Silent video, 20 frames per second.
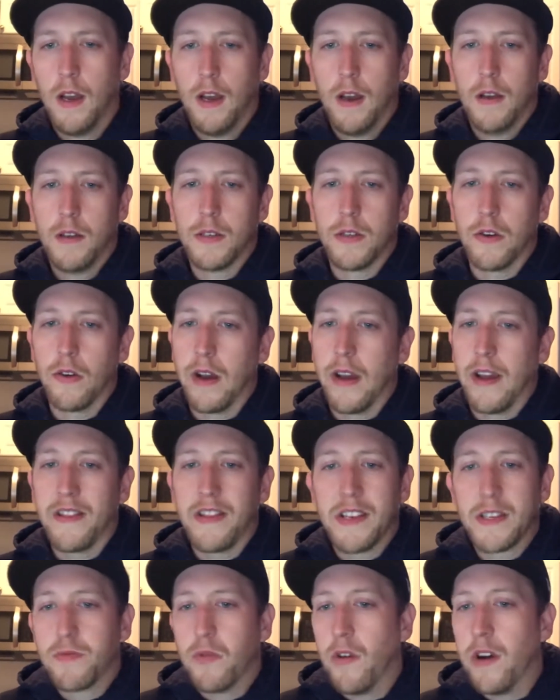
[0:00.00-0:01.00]
So at
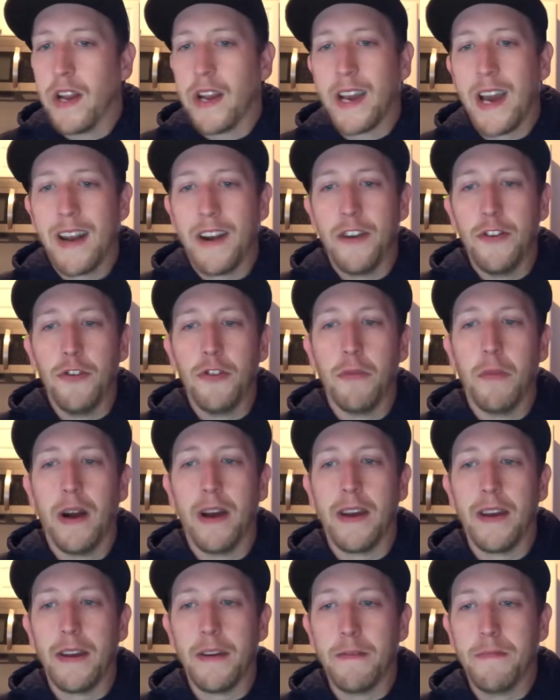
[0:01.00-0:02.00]
this point, I kind of knew
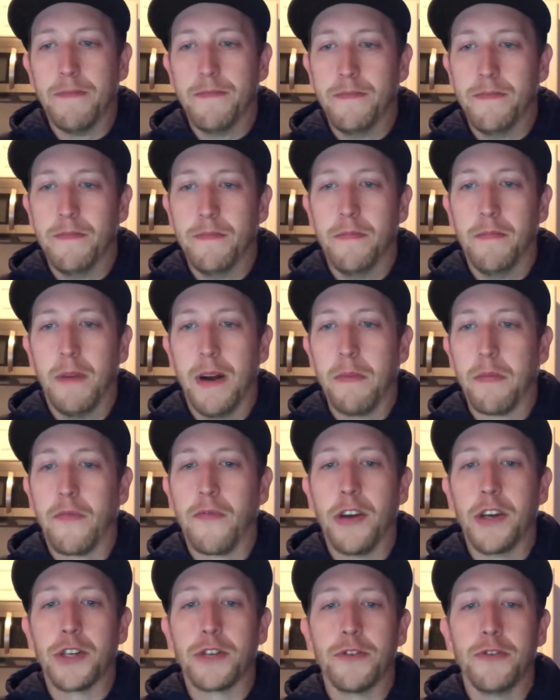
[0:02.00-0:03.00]
my my
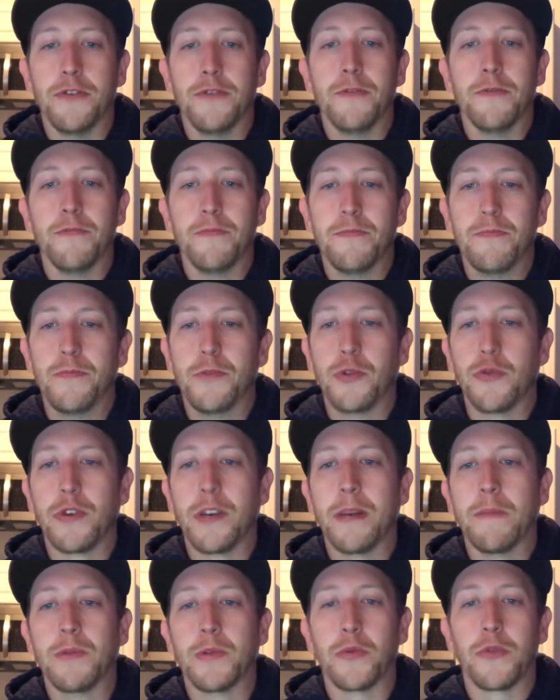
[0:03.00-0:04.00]
professional
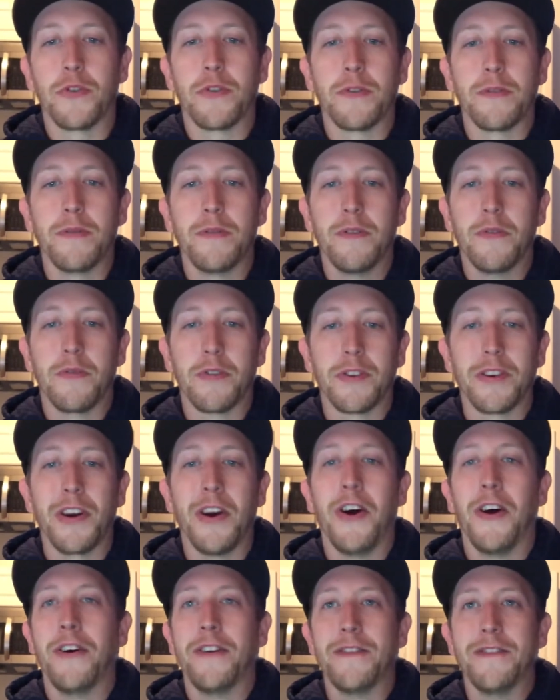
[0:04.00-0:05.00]
dreams were were
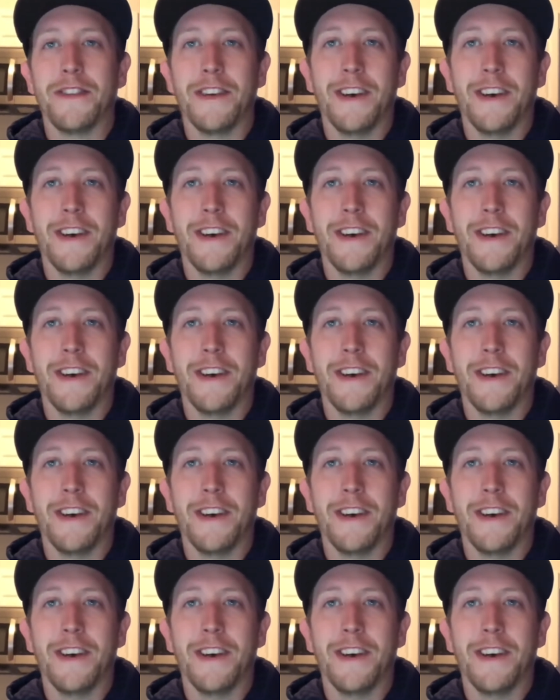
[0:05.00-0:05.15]
gone.